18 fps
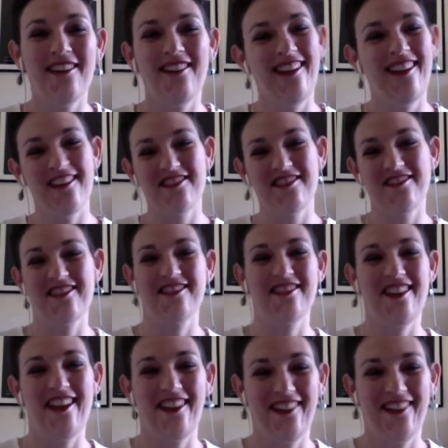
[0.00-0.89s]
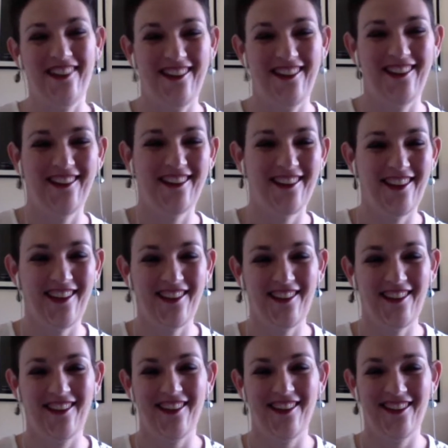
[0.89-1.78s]
Yes,
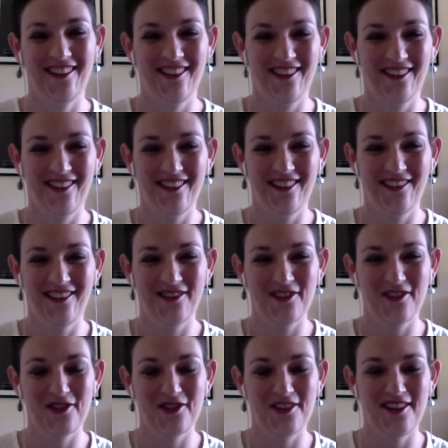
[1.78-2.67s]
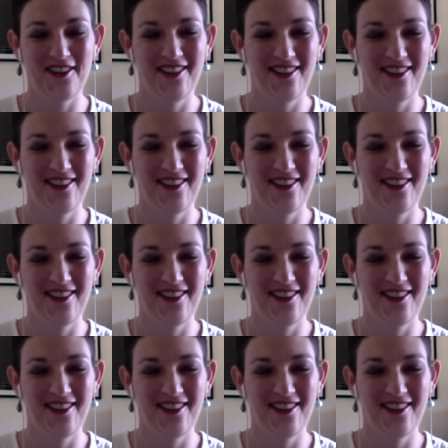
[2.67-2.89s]
exactly, for sure.